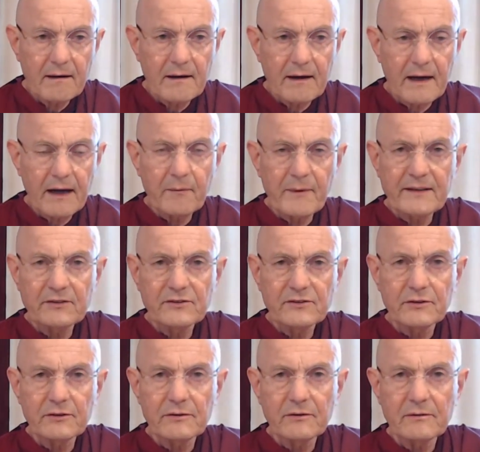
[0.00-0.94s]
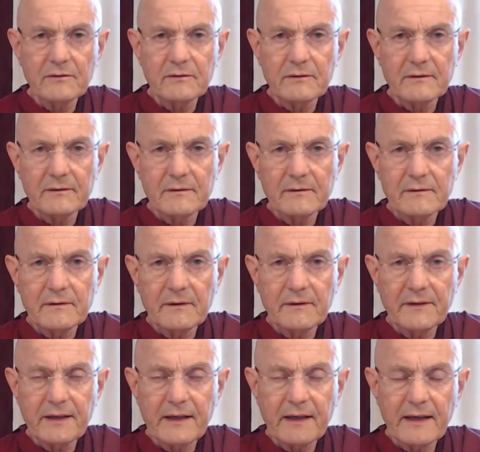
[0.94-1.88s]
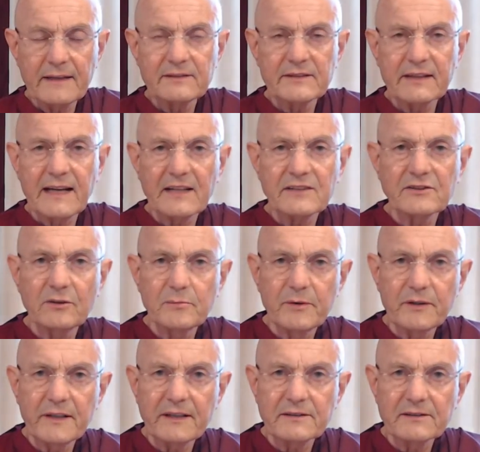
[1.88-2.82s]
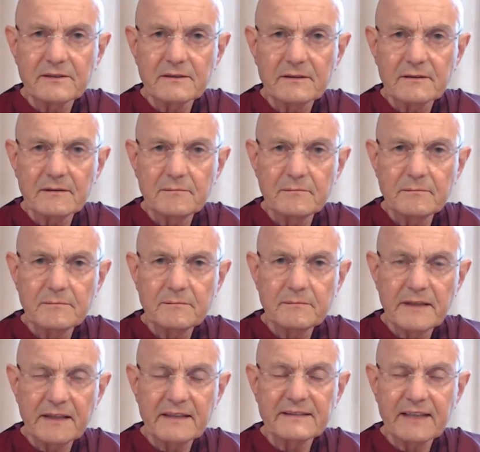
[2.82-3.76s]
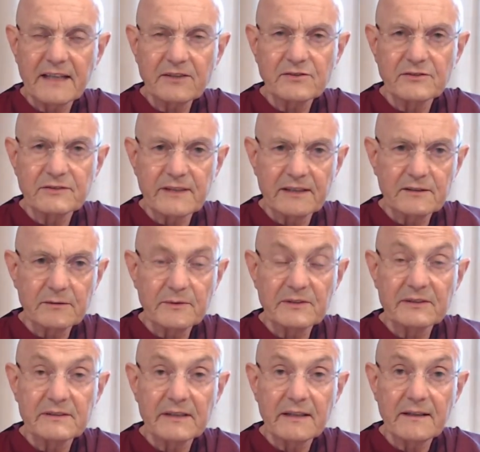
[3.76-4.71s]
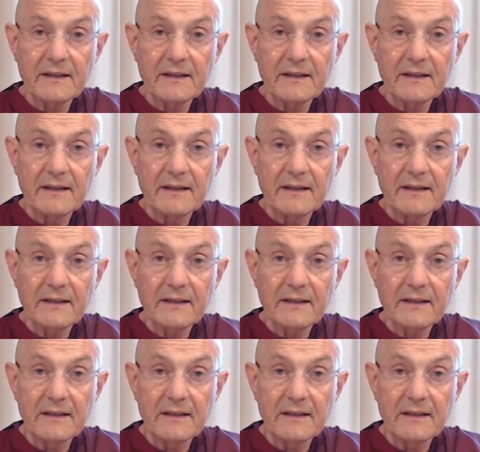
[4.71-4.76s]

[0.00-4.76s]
I went to the International Buddhist Meditation Center, which is